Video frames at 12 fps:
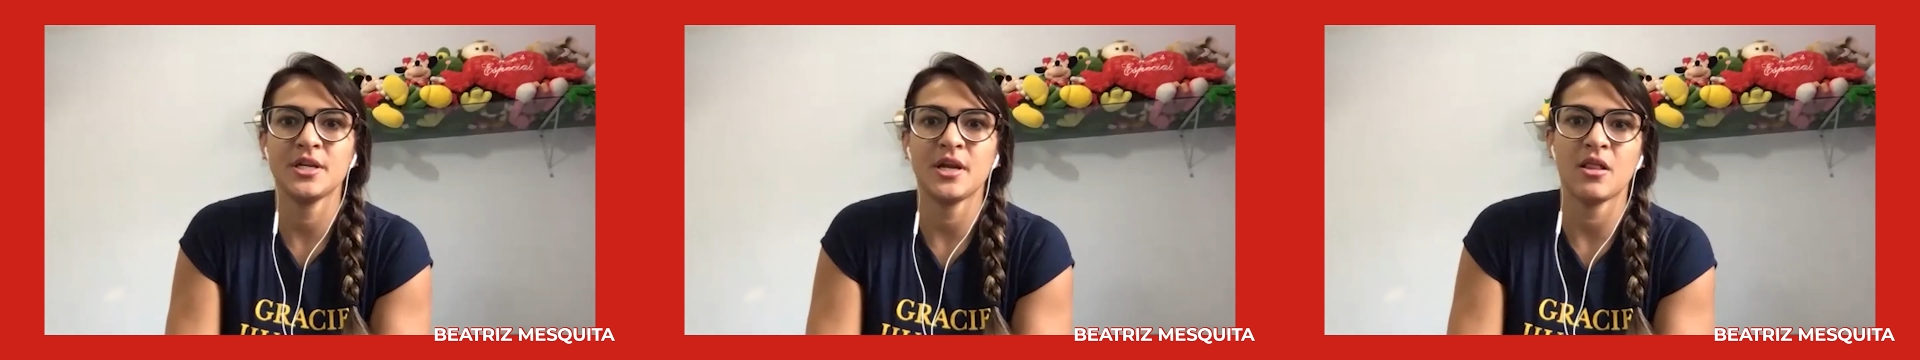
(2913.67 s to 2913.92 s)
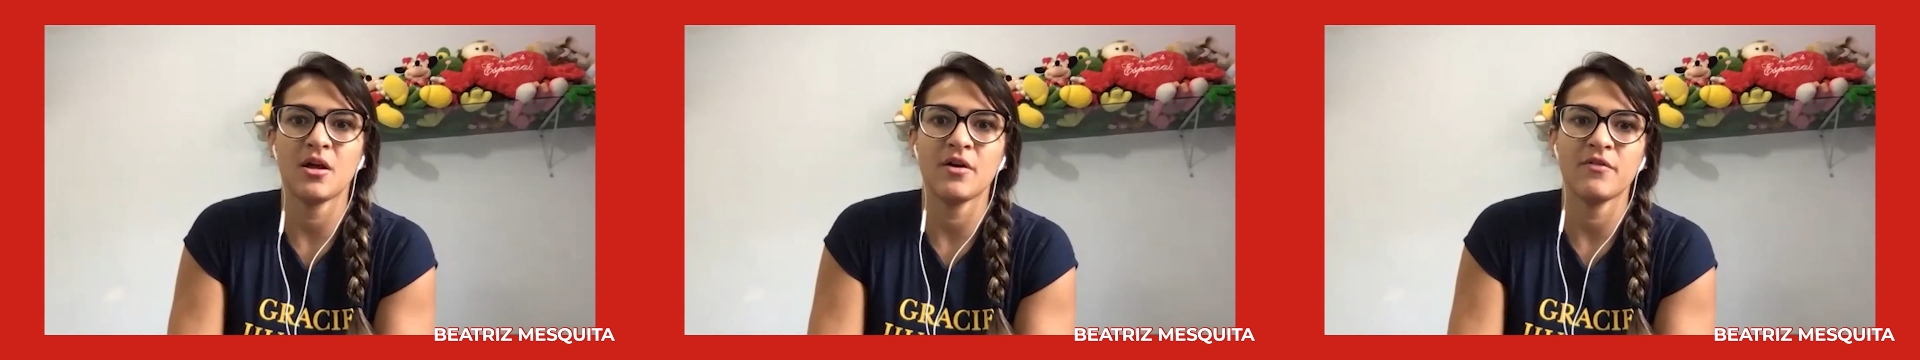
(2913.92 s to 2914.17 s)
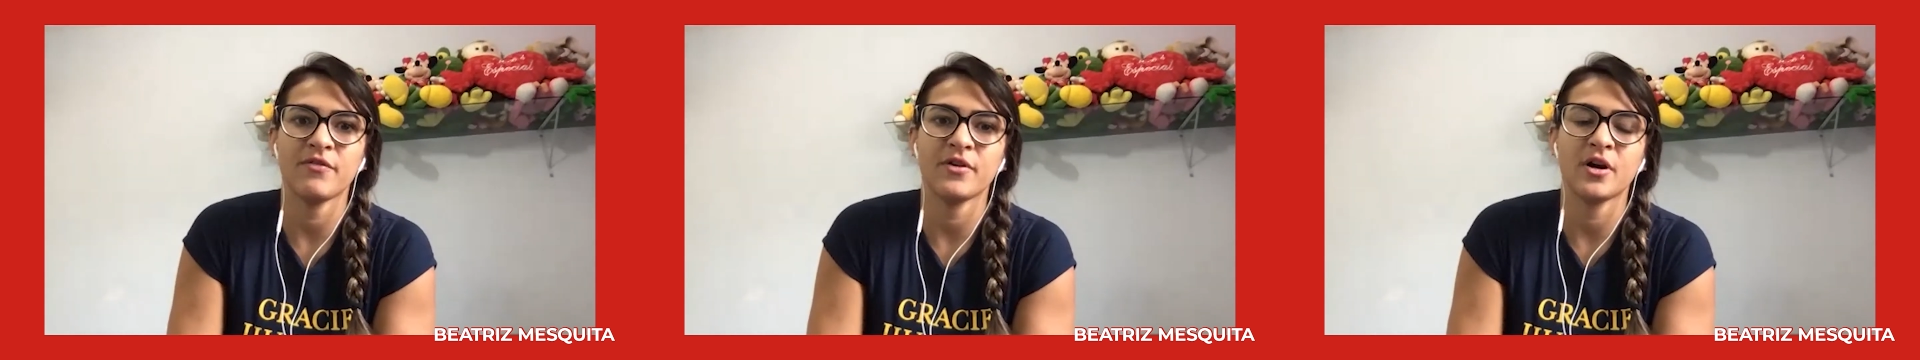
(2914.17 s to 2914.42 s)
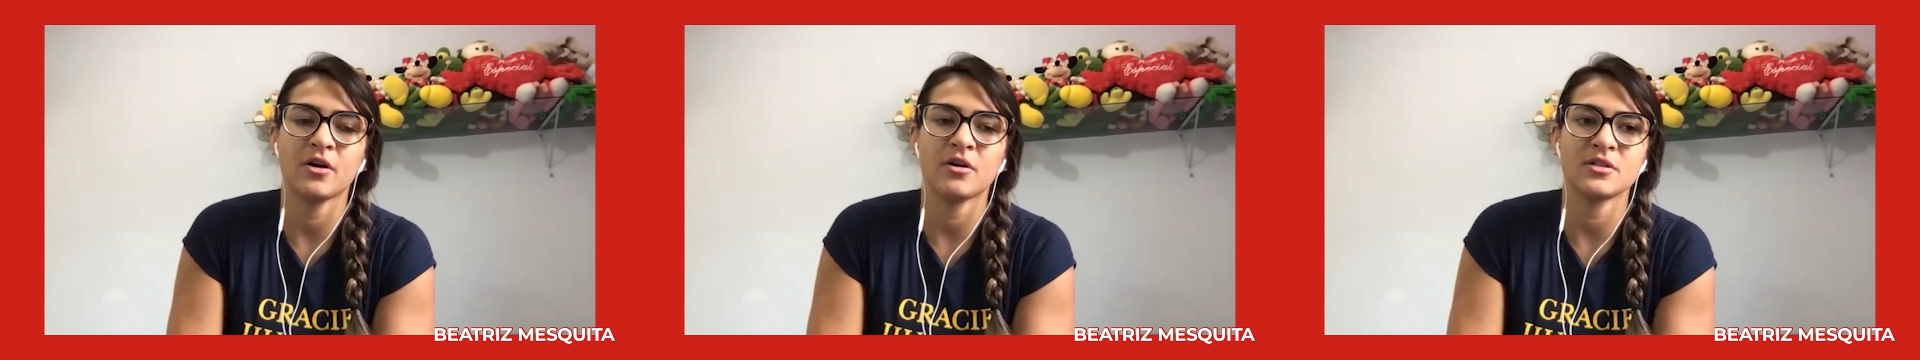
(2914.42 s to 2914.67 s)
A lot of
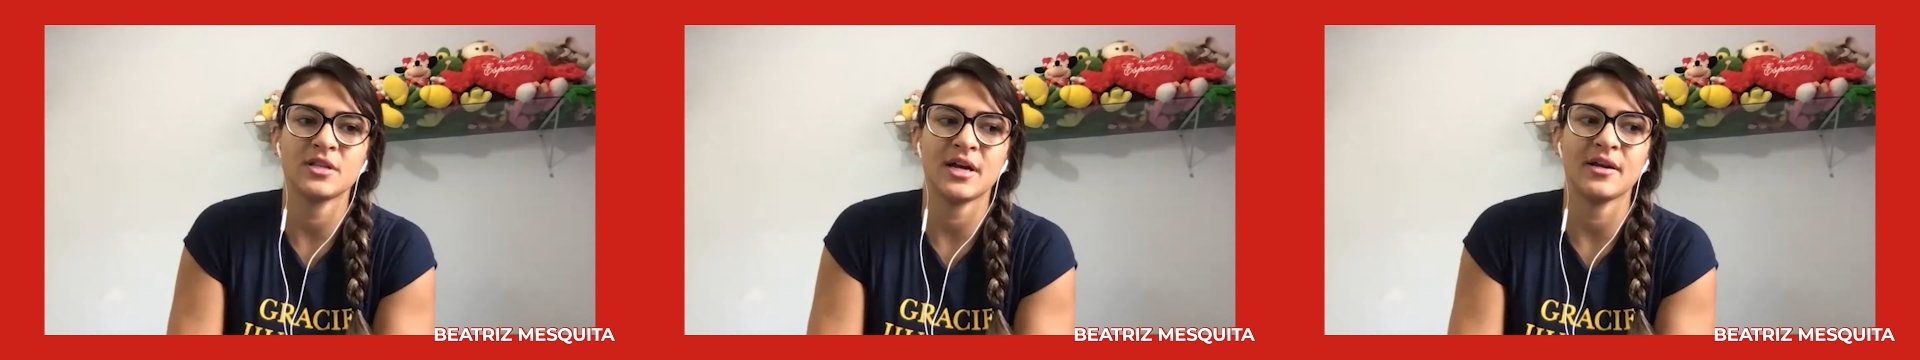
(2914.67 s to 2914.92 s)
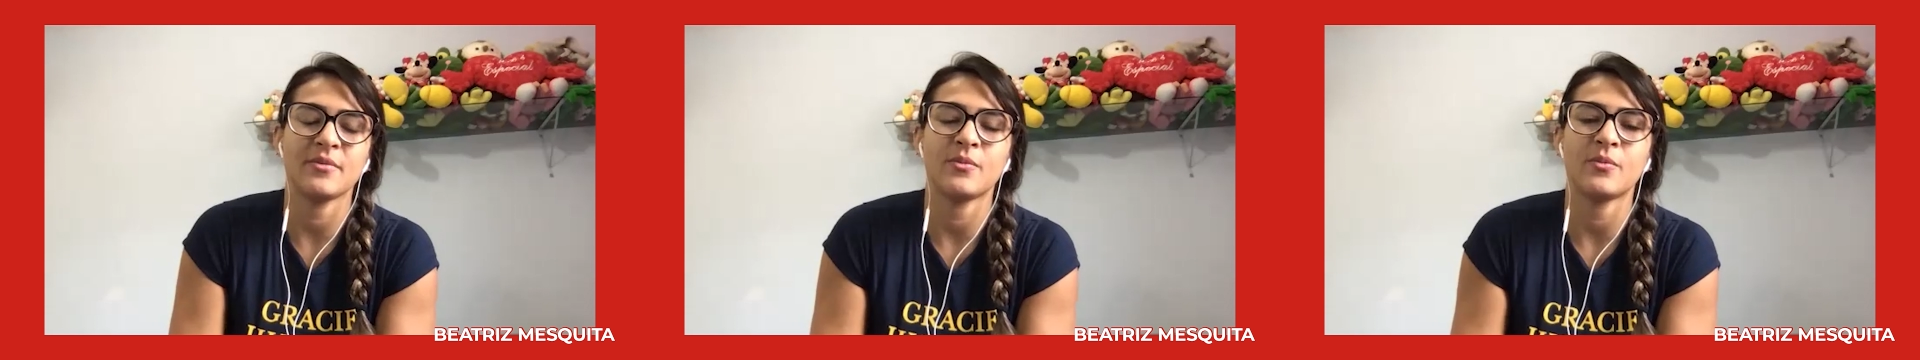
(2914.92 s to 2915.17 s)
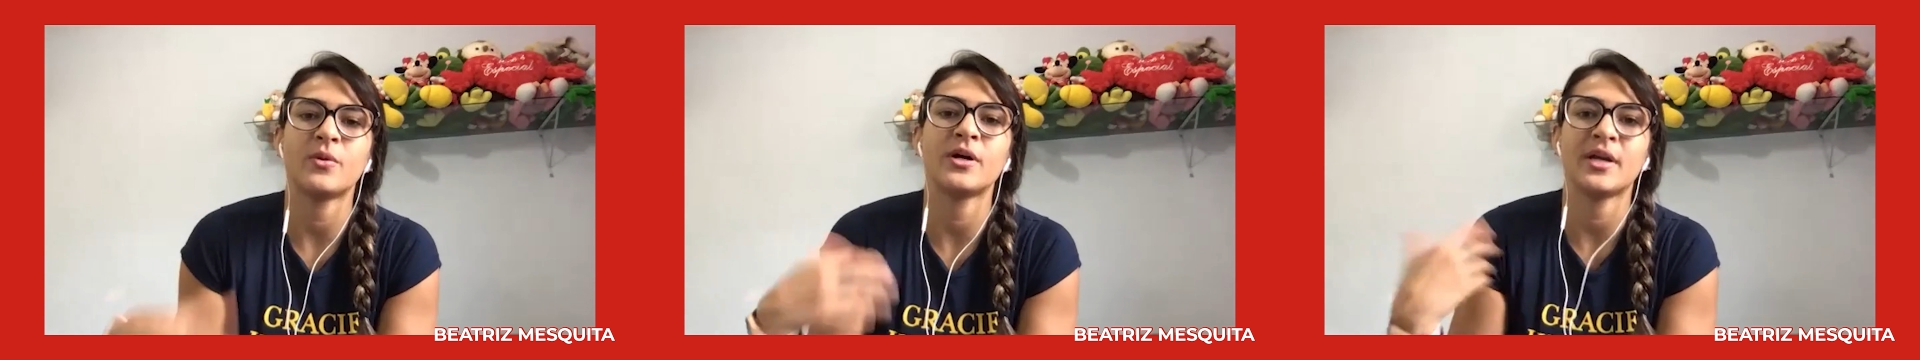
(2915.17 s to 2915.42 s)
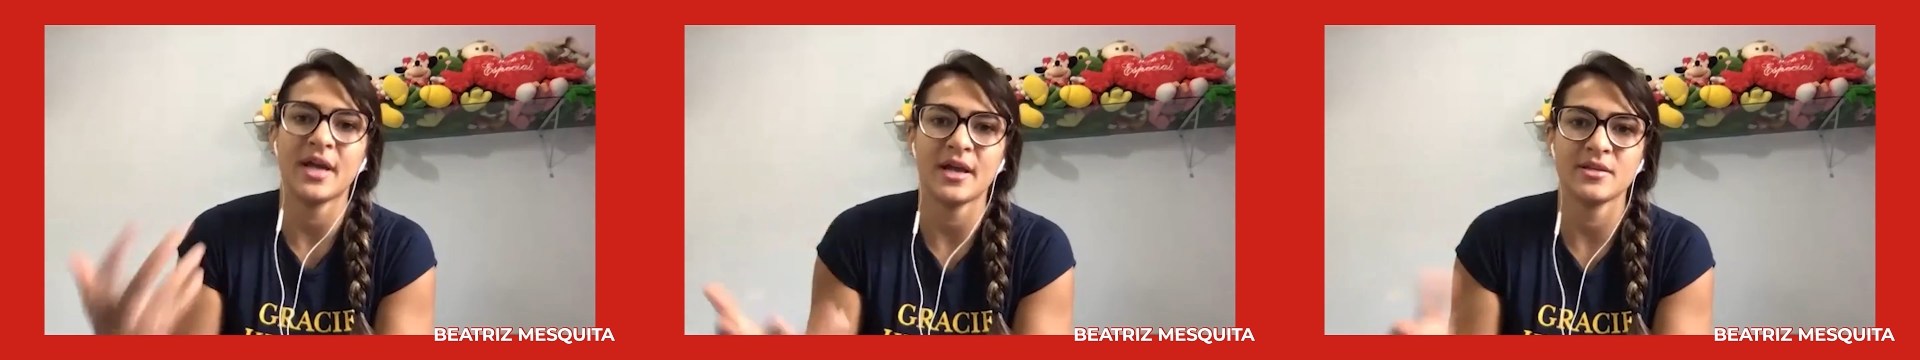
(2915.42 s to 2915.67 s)
girls that want to get